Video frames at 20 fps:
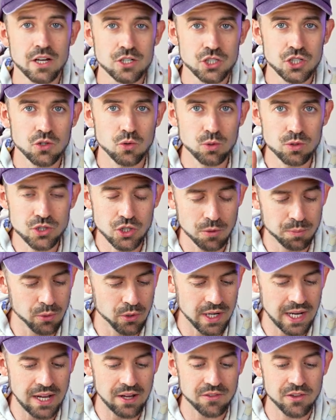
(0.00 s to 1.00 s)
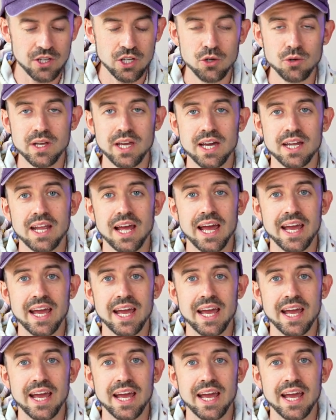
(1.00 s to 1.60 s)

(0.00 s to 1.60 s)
I should also point out that you get